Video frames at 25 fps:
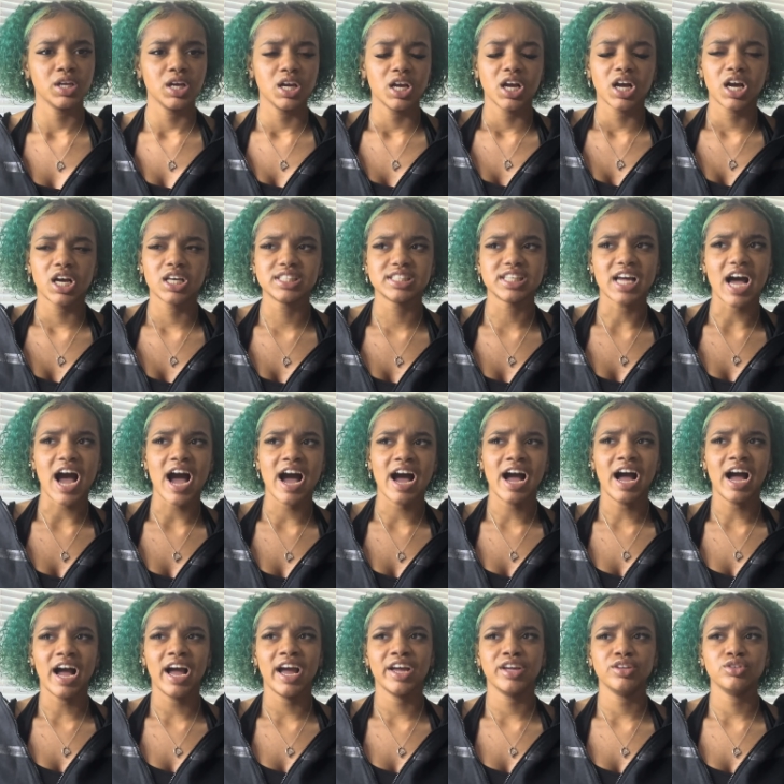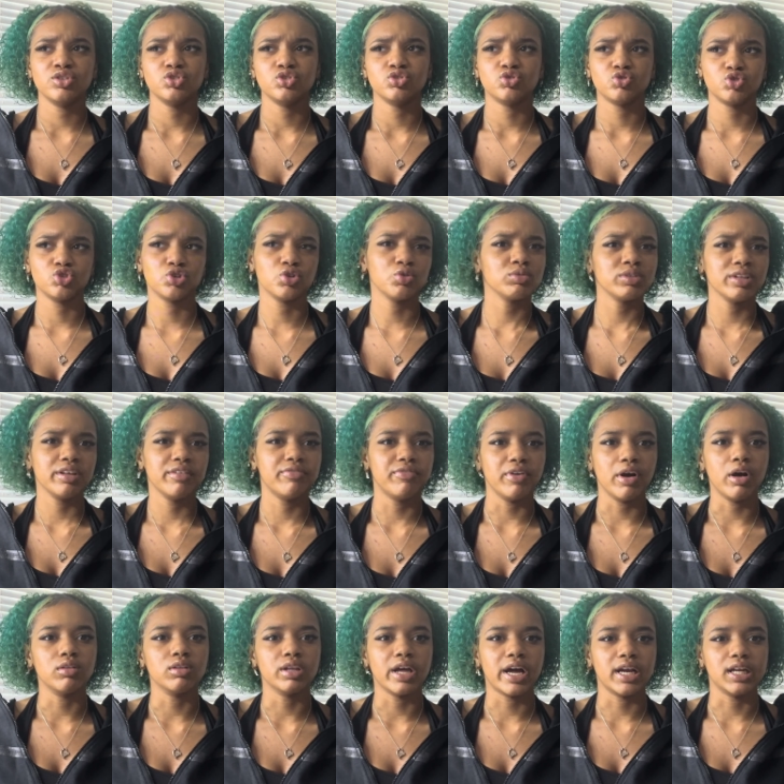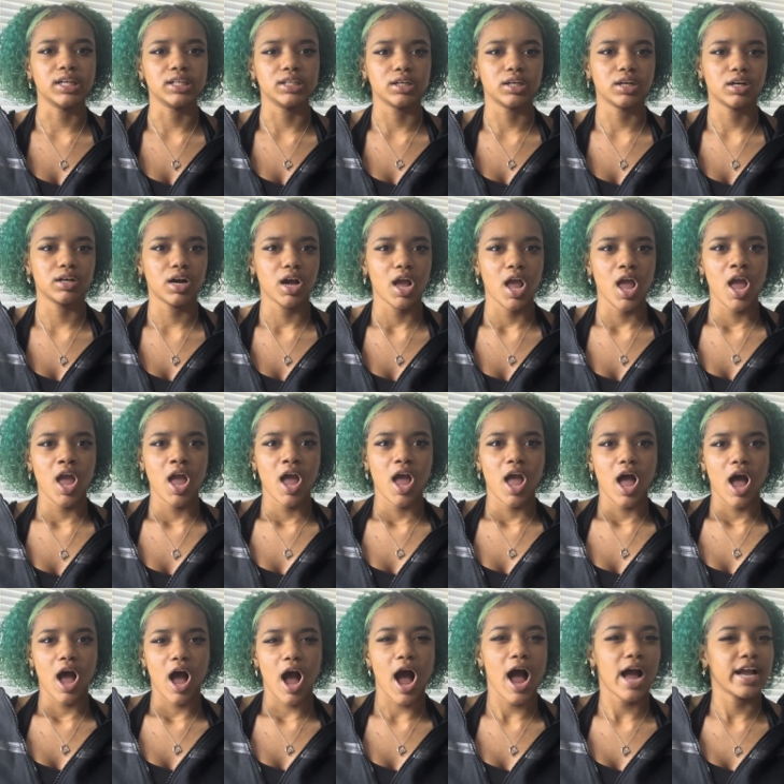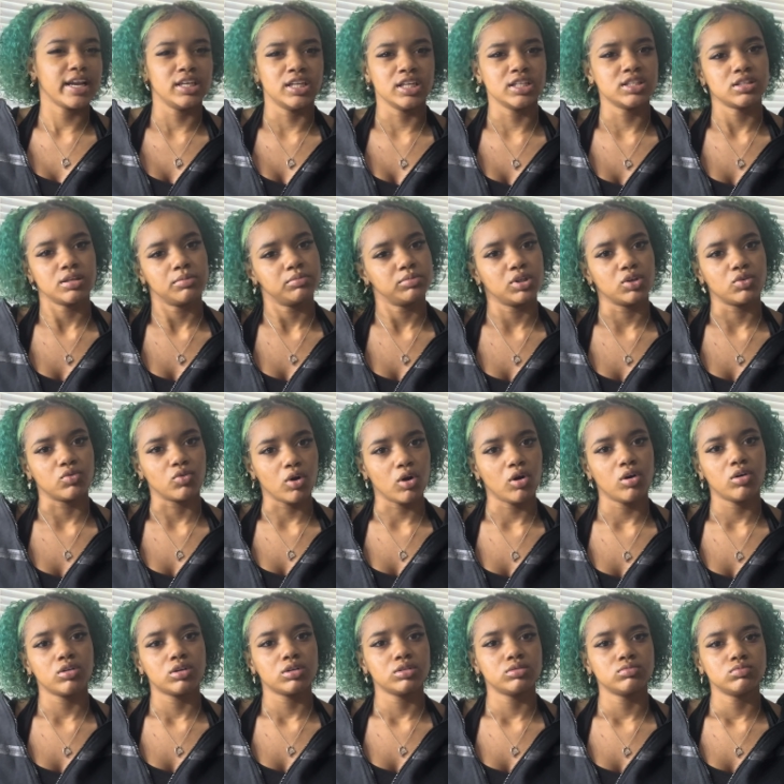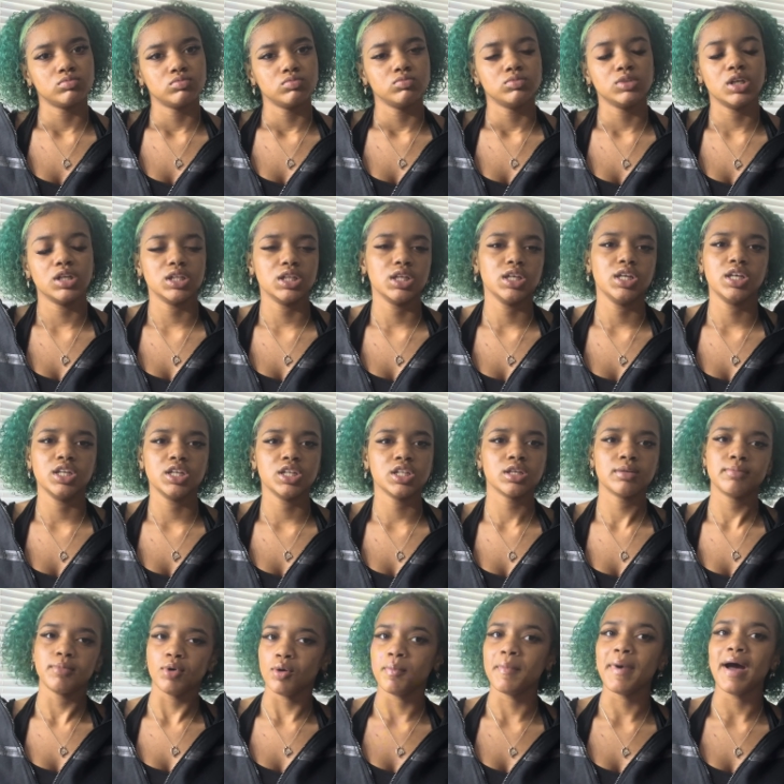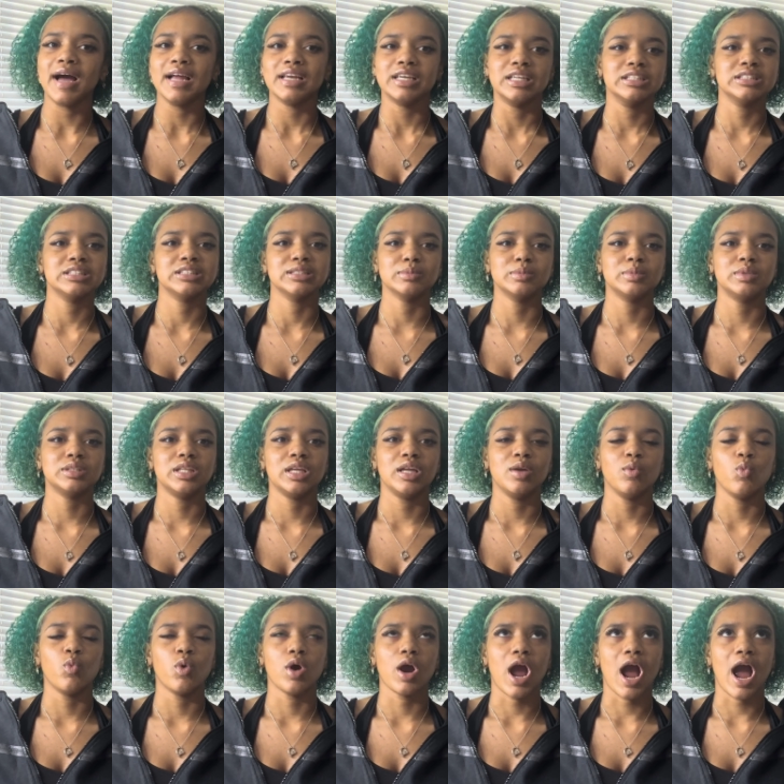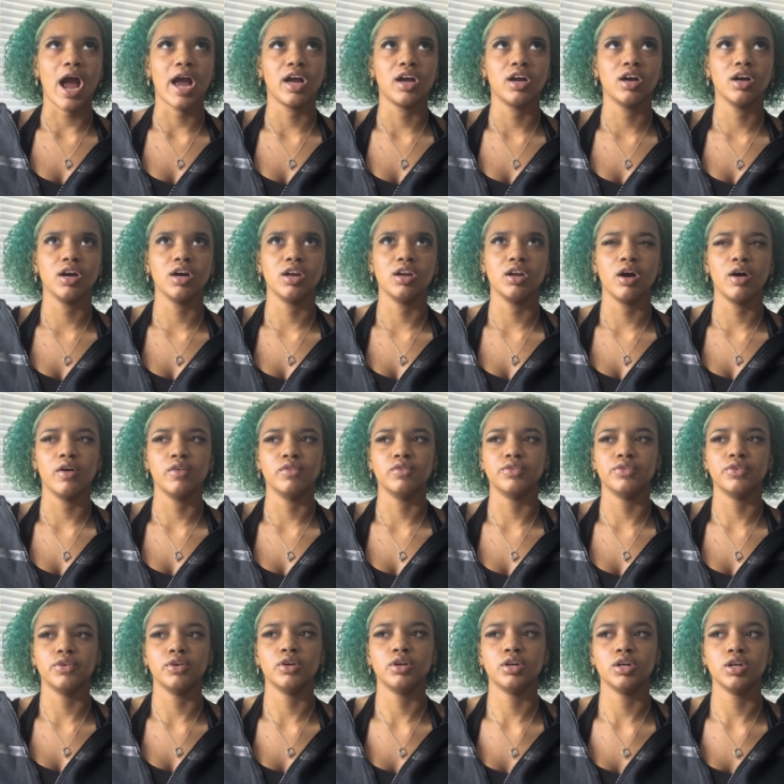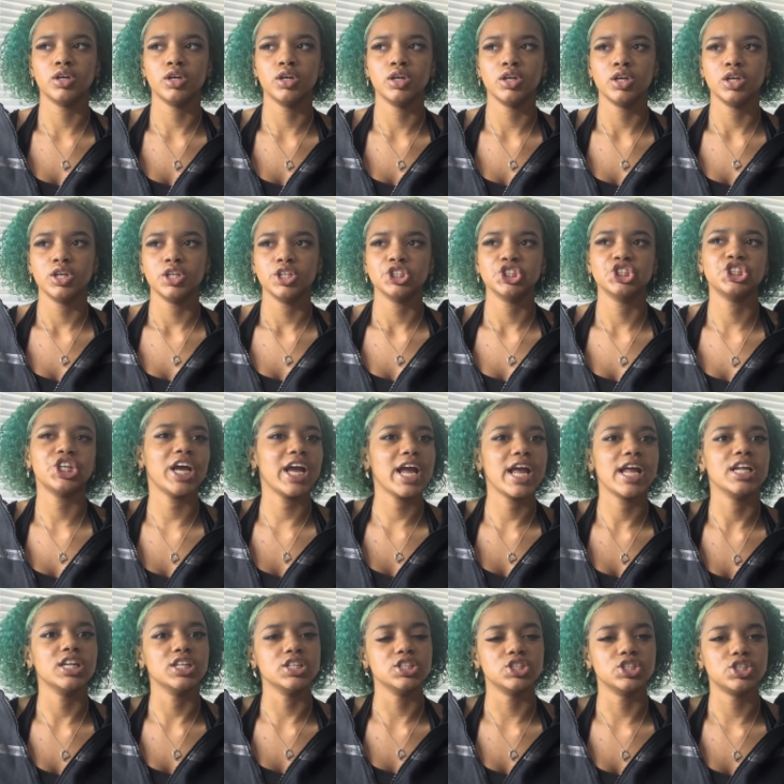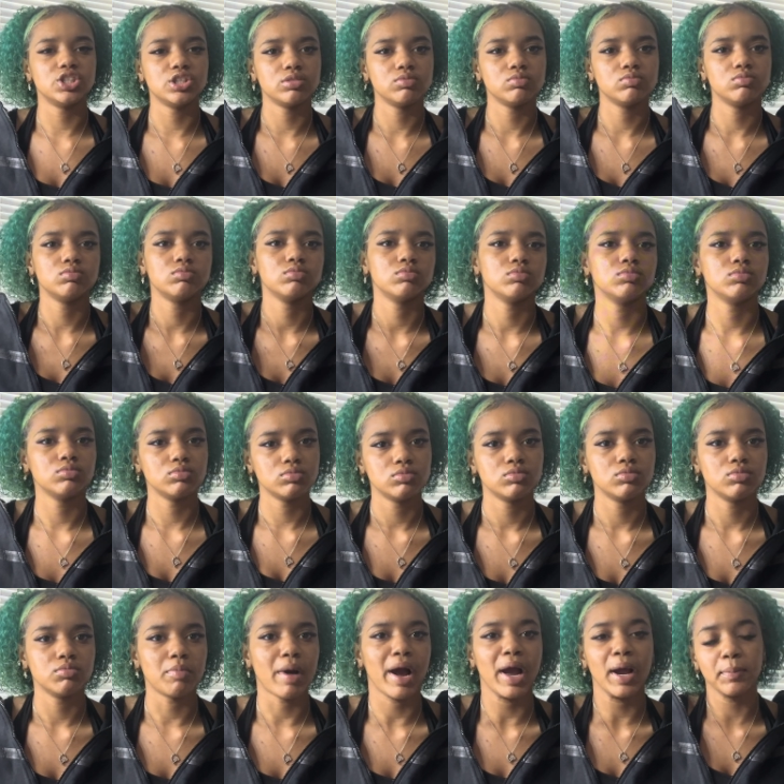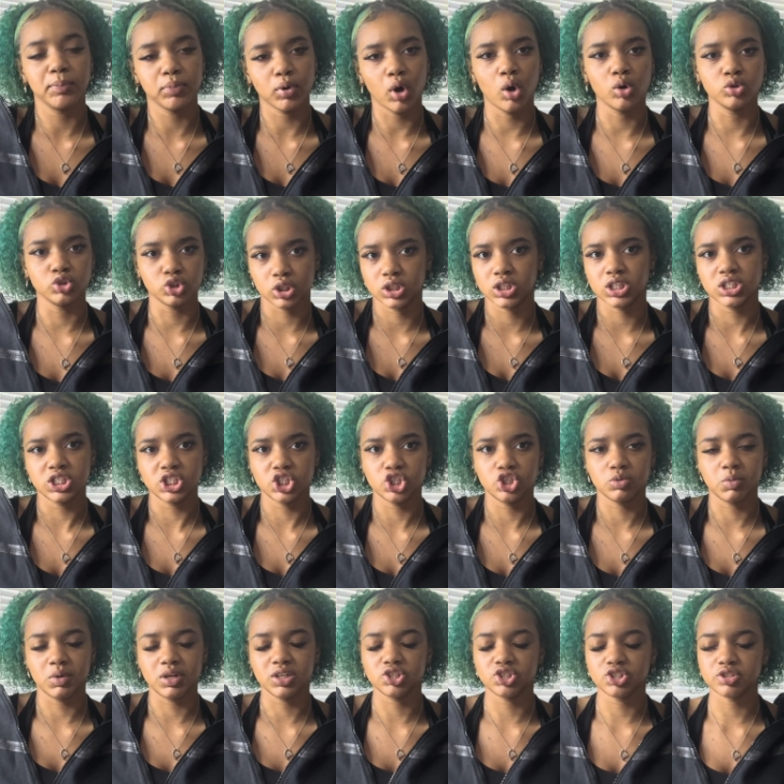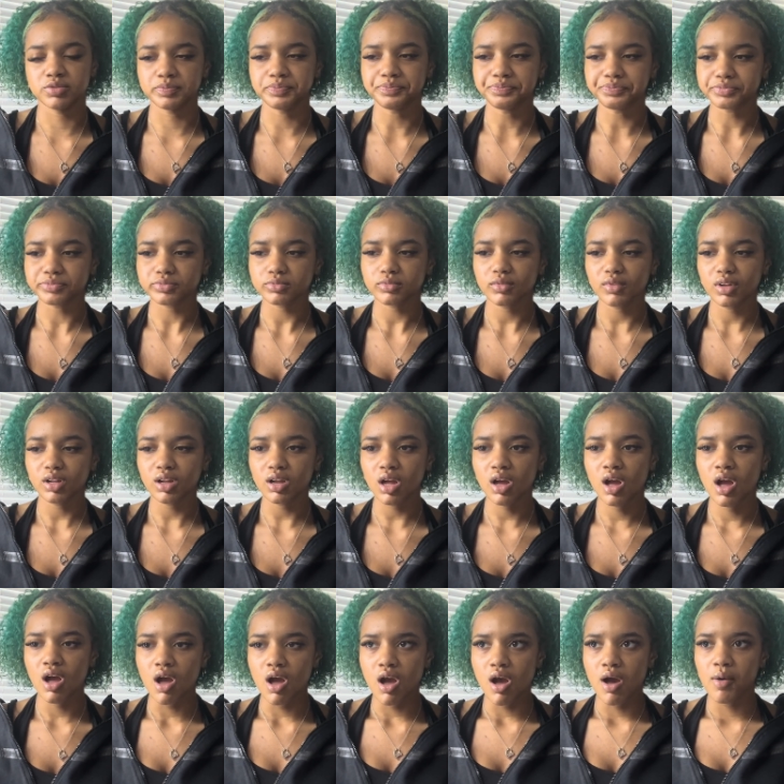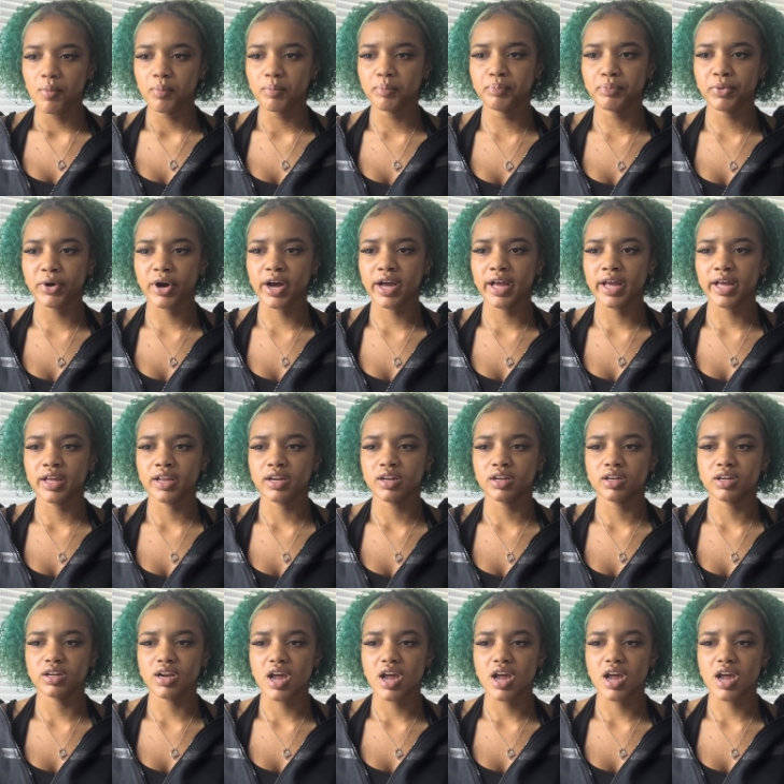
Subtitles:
because I truly felt like I did something wrong. In the heat of the moment, I did something where I could have changed my approach on the situation. But